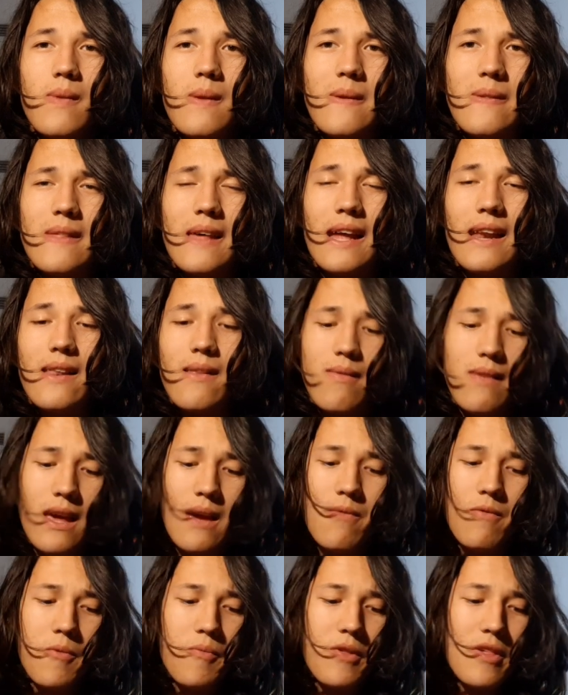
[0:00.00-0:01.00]
that
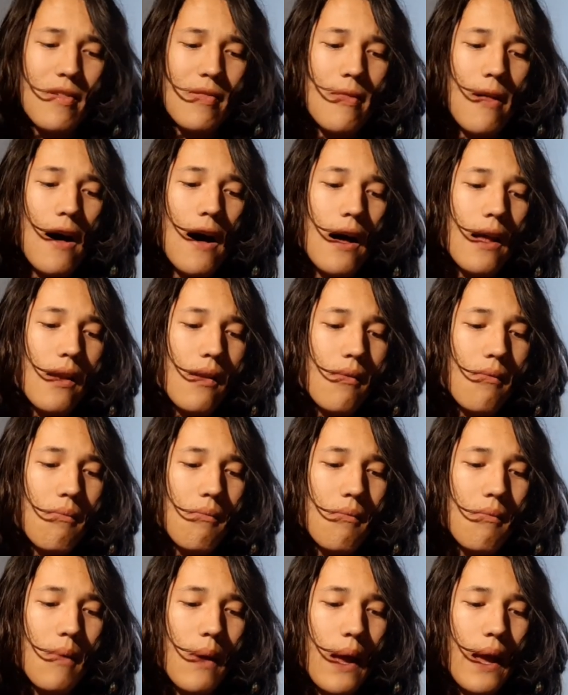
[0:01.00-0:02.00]
came from this lot,
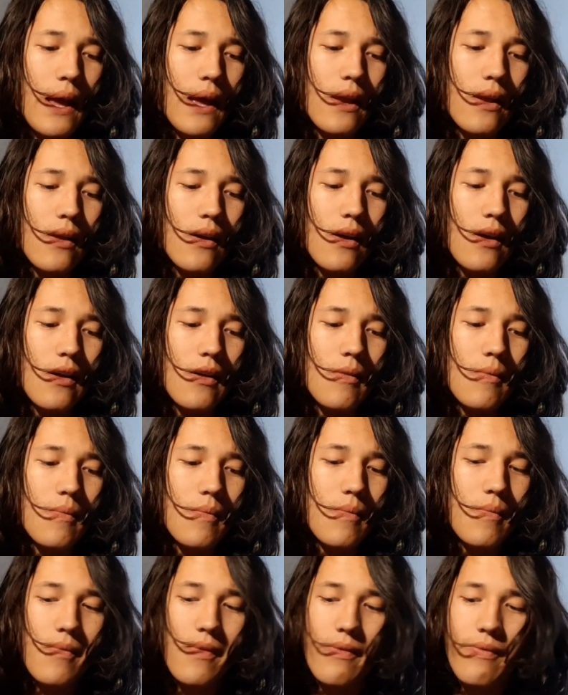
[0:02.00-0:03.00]
and
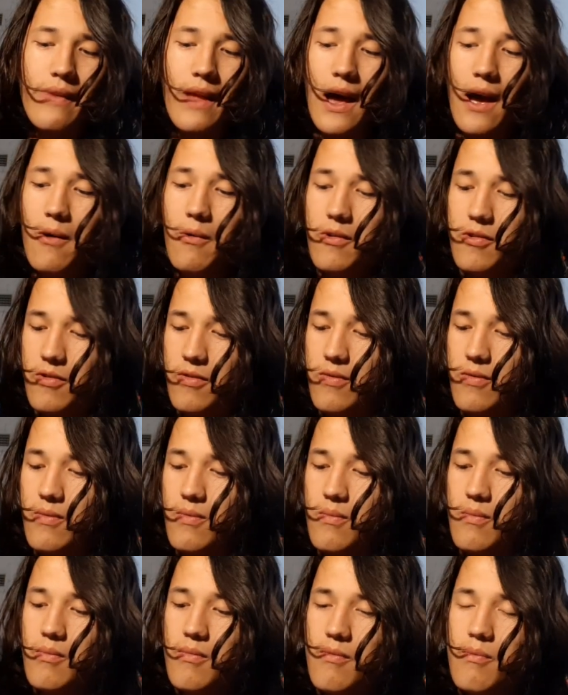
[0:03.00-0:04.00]
I was
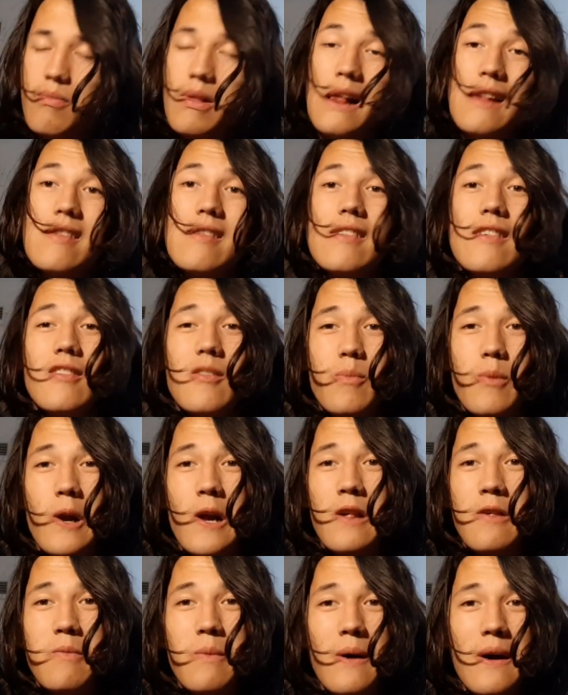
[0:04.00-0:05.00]
pleasantly
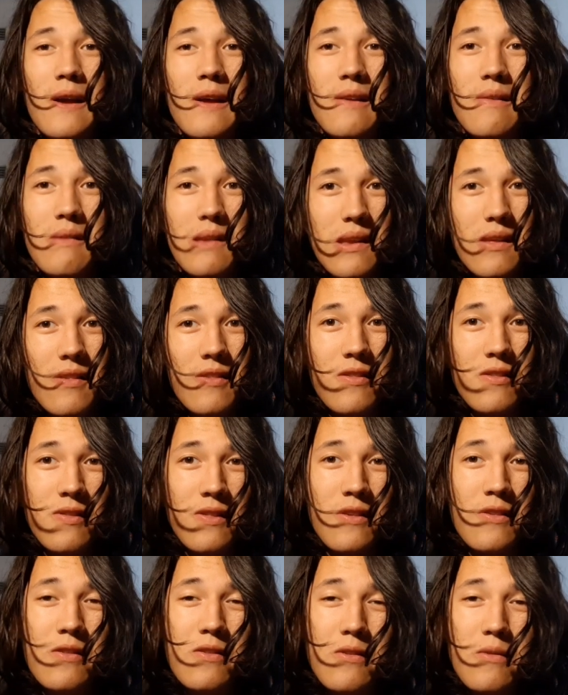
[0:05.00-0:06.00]
surprised by it.
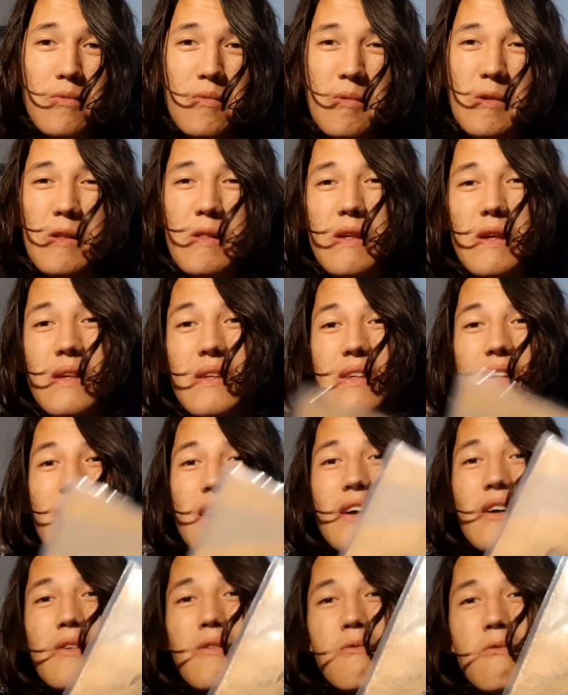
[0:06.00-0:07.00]
This is a really
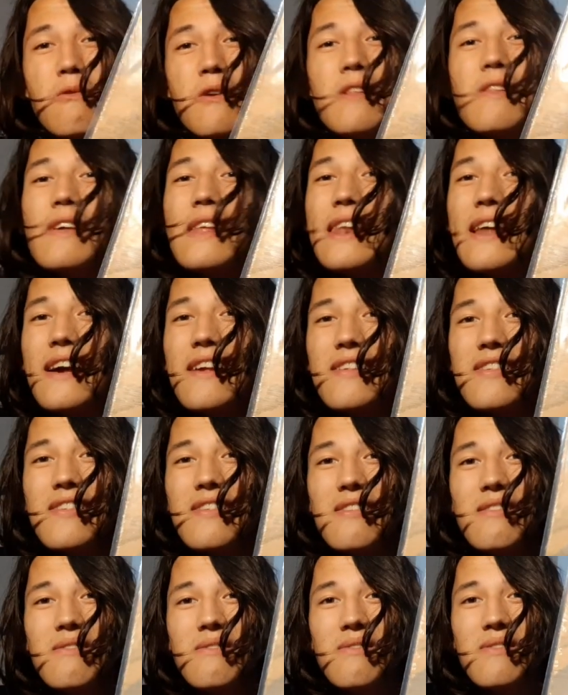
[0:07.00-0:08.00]

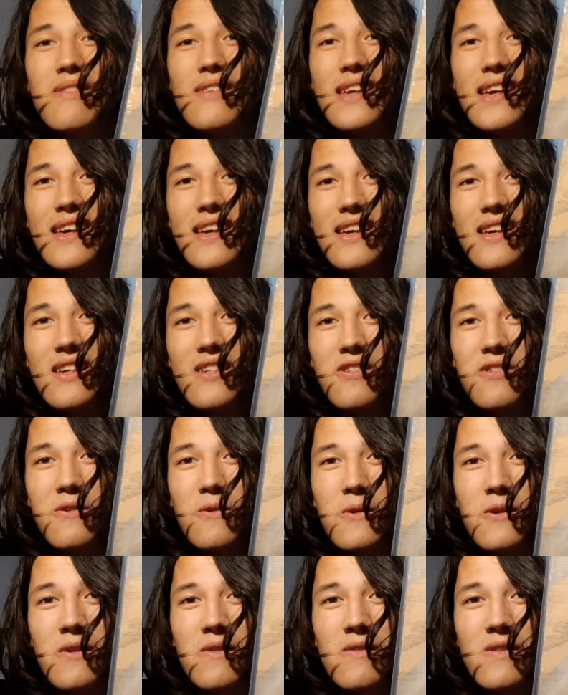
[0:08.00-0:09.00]
nice
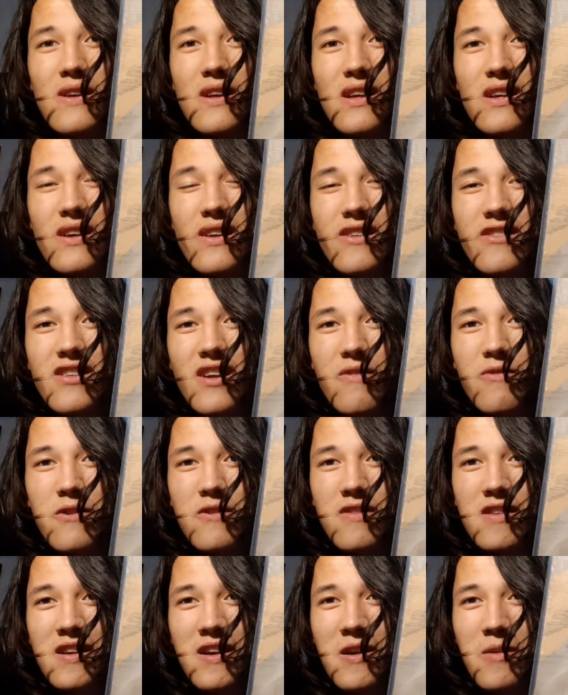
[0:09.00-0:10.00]
sort of
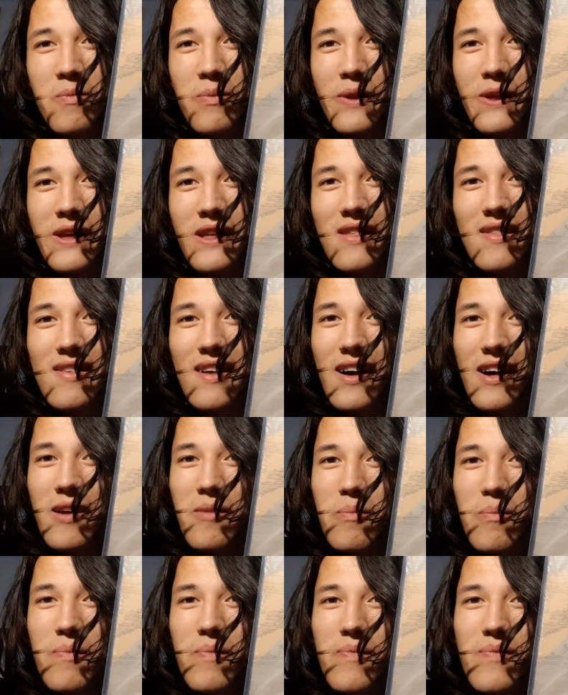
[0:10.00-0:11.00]
Jefferson Airplane
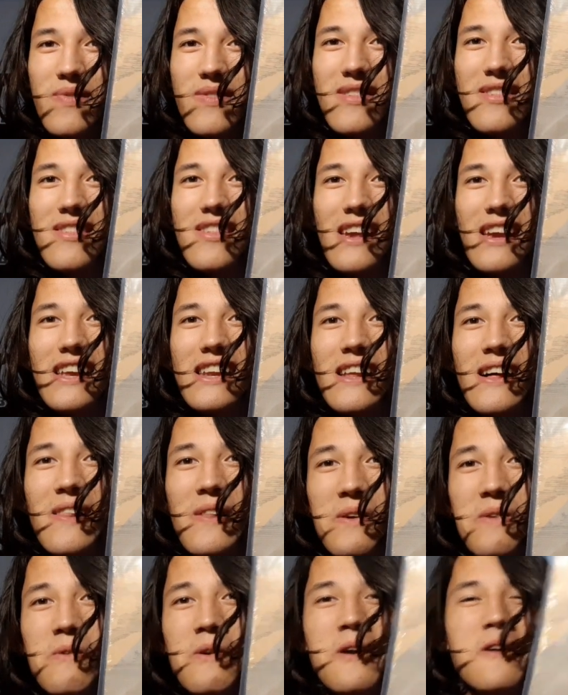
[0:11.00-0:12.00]
type
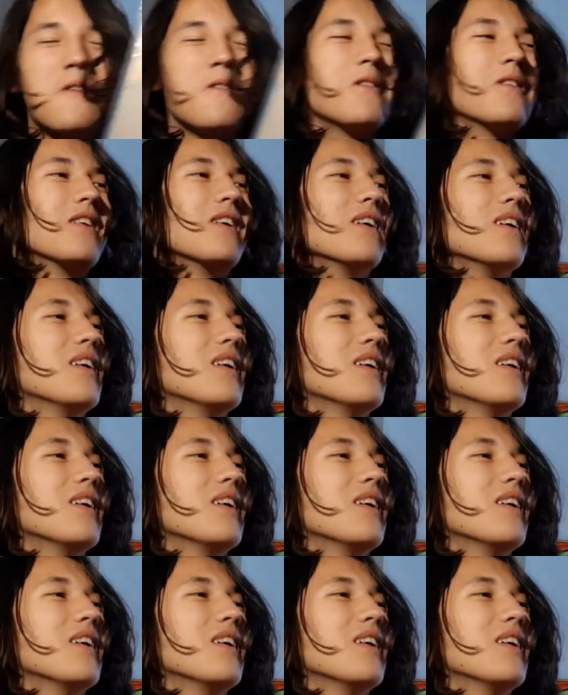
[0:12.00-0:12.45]
psychedelic record.